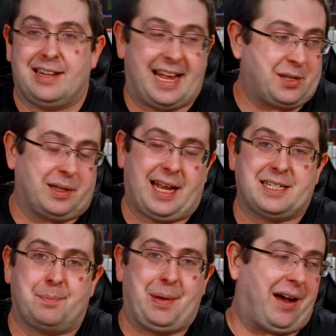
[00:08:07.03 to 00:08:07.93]
That's what
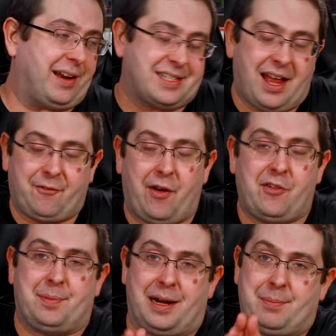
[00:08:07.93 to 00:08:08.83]
that's about. It's not for
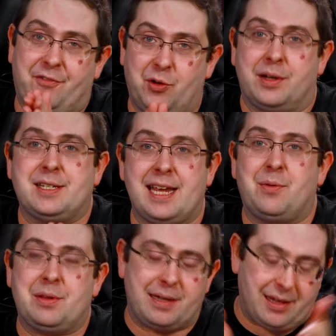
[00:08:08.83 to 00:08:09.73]
everybody, but if you want to say it
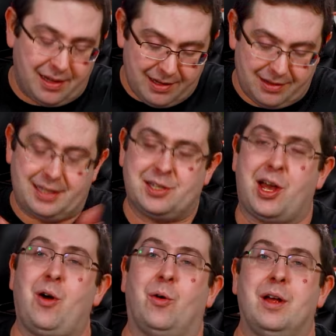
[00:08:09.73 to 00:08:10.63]
with me, let's
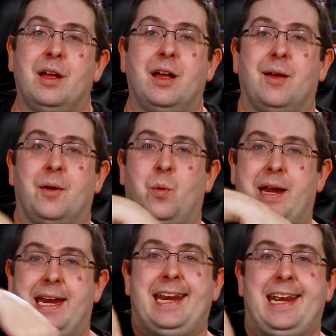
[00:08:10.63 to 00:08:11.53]
go.
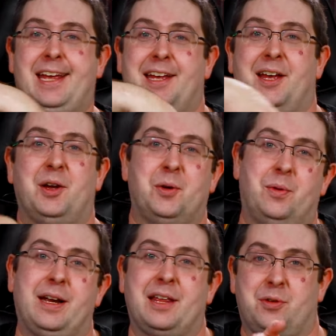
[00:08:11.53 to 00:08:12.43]

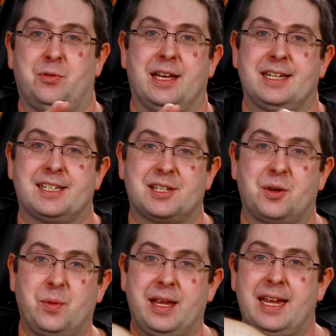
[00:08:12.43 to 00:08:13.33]
We'll get through this.
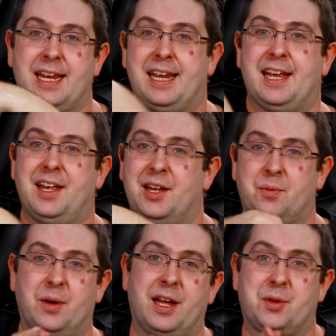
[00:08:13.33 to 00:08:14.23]
We'll
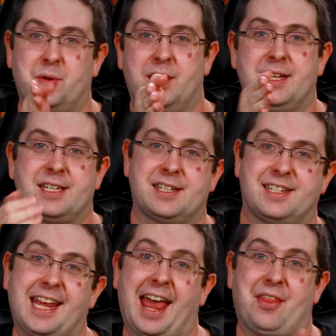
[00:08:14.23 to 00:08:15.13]
get through this
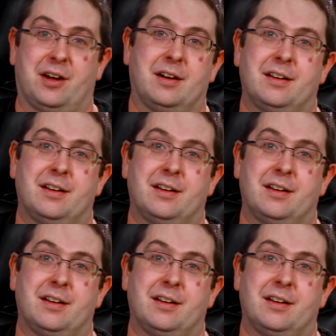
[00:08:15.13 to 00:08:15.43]
together.